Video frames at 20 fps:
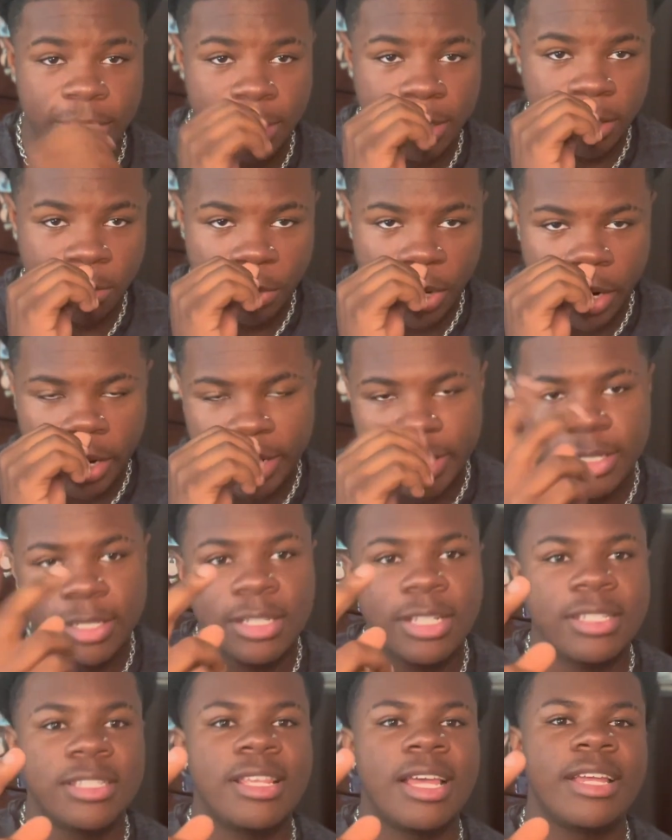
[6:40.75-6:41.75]
Cause bro, this
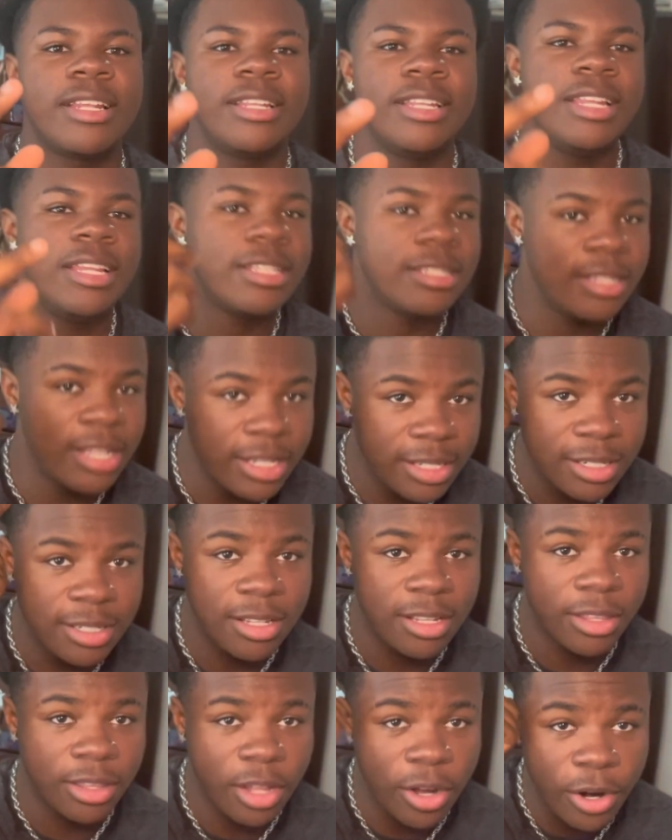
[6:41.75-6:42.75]
is
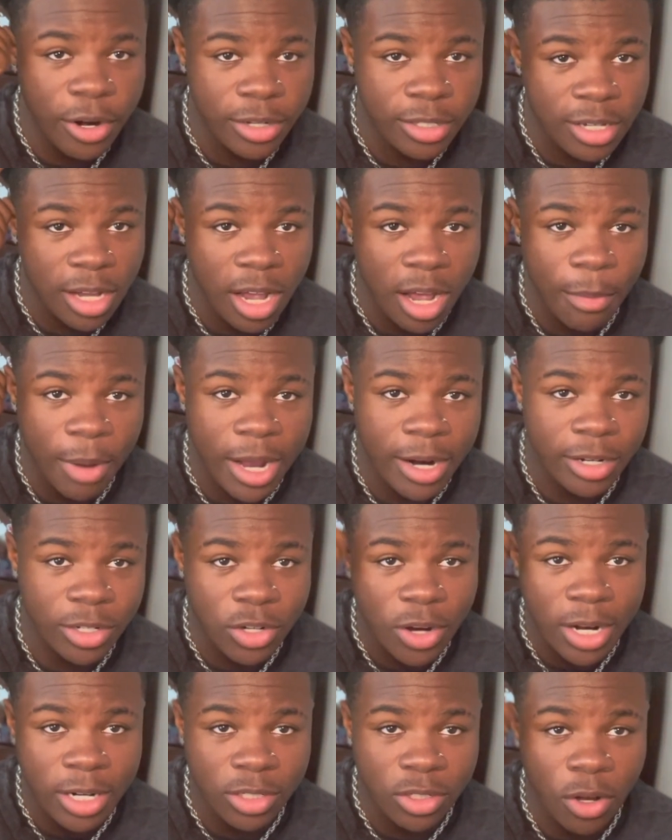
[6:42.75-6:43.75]
the third time I done
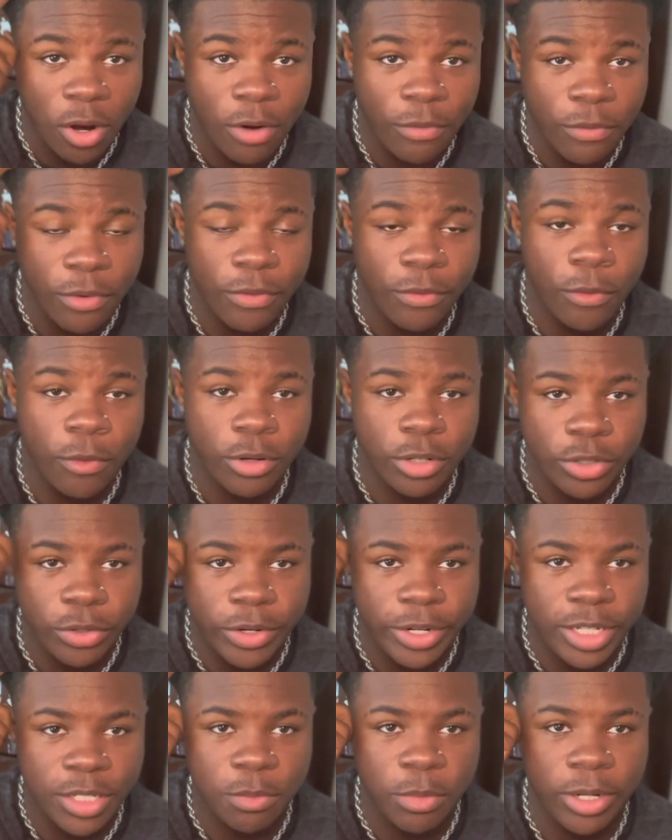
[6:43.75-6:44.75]
tried to start freeform
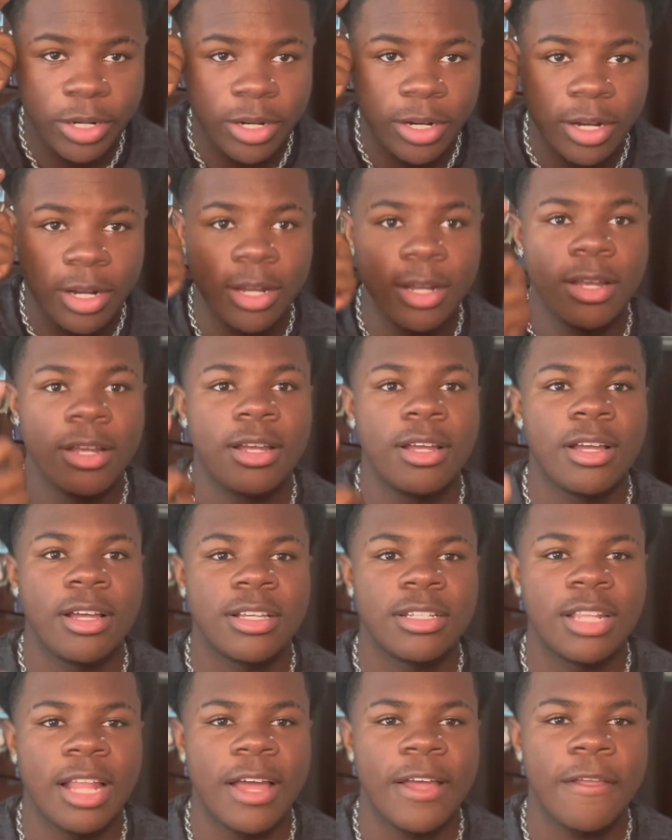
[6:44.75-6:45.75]
dreads, bro.
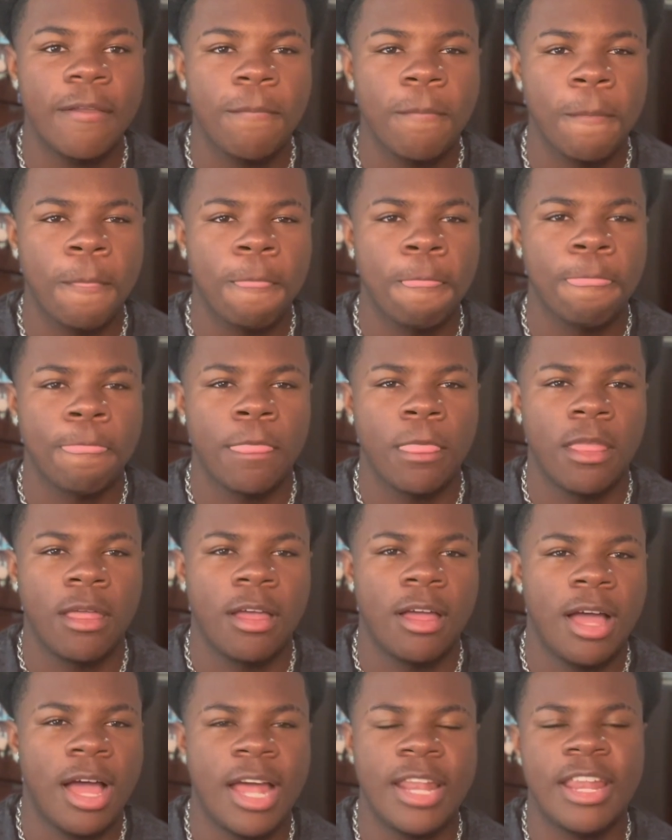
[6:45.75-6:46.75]
Cause like,
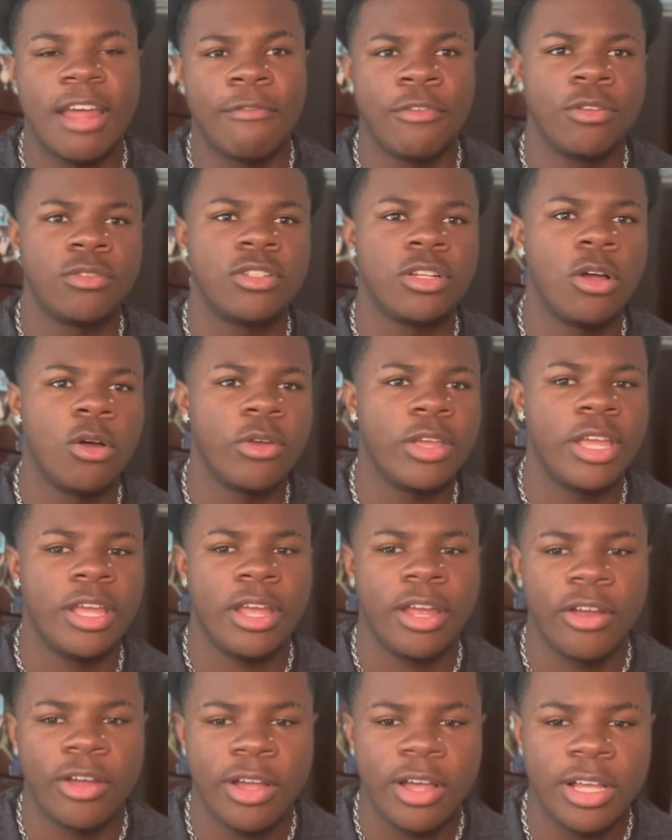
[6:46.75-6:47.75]
I never used to go get
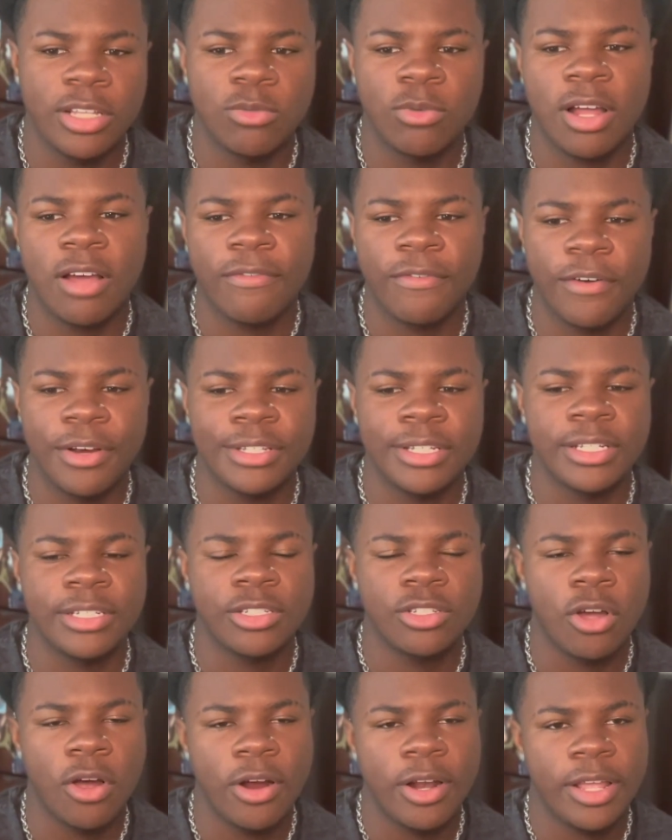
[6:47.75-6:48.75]
haircuts when I first had
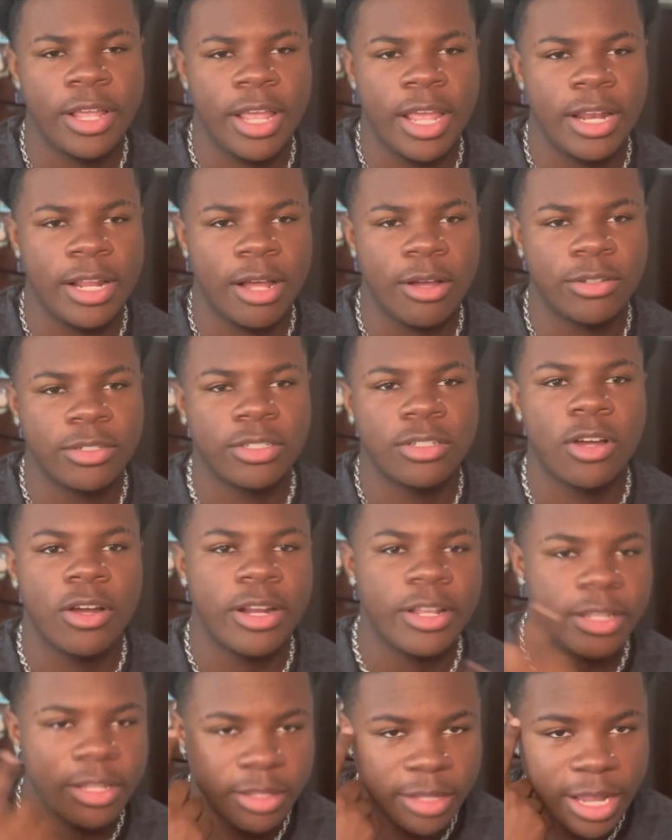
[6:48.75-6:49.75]
started, and I
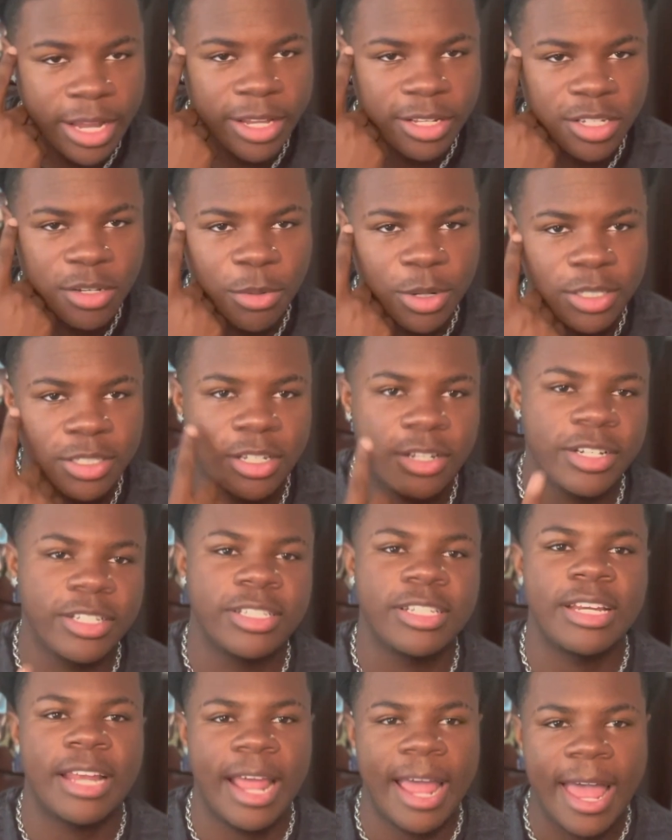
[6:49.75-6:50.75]
started thinking to myself,
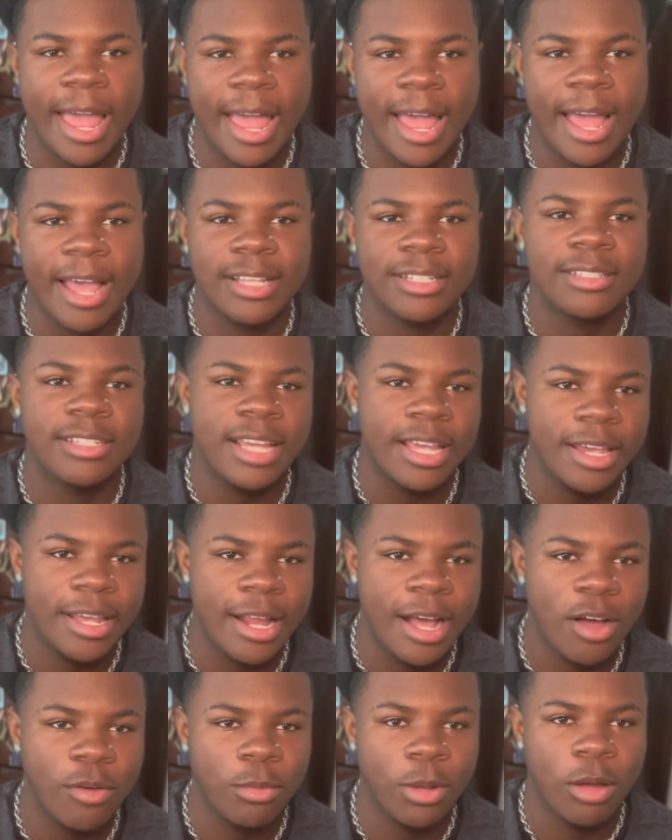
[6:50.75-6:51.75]
this shit ass, take it
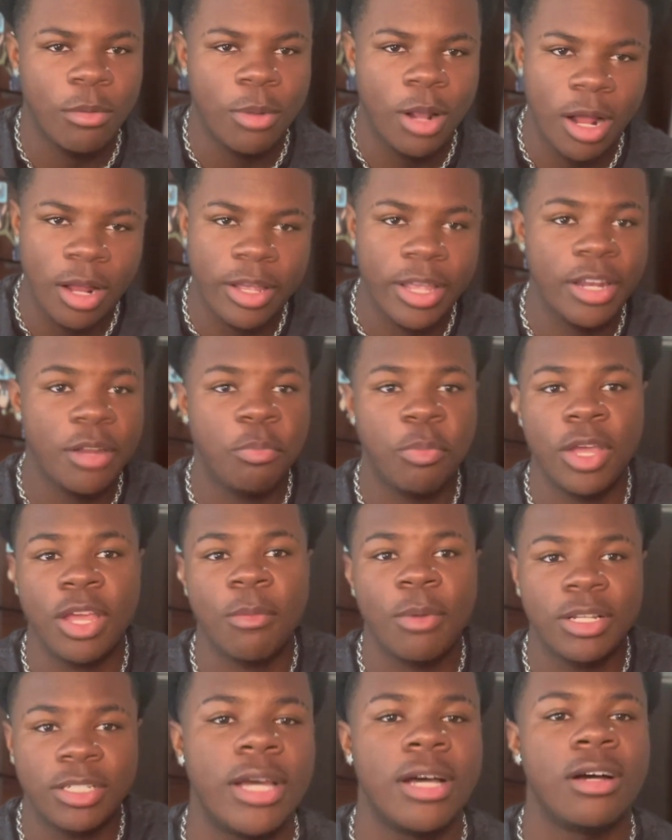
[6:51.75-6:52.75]
out, blah, blah,
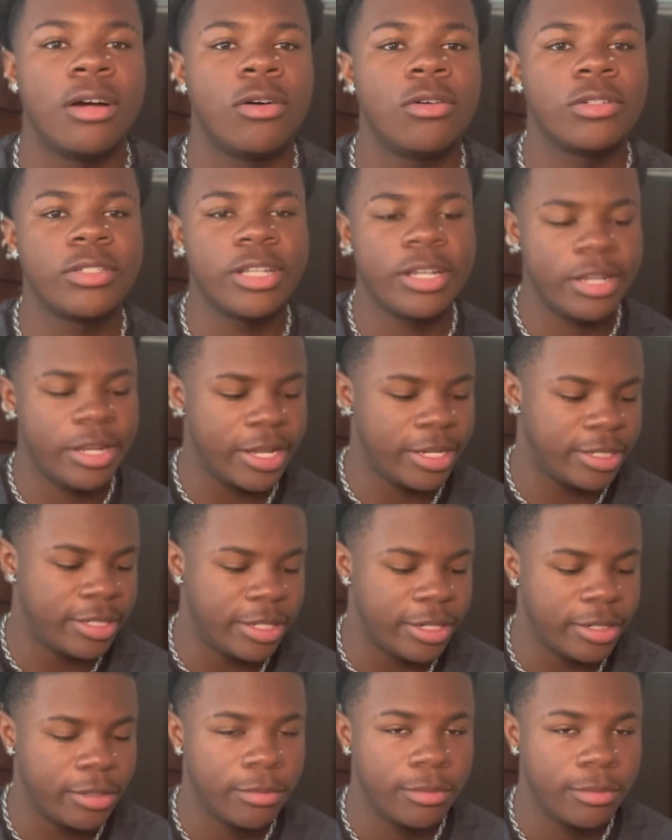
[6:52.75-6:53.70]
picking my shit up. On to the next step.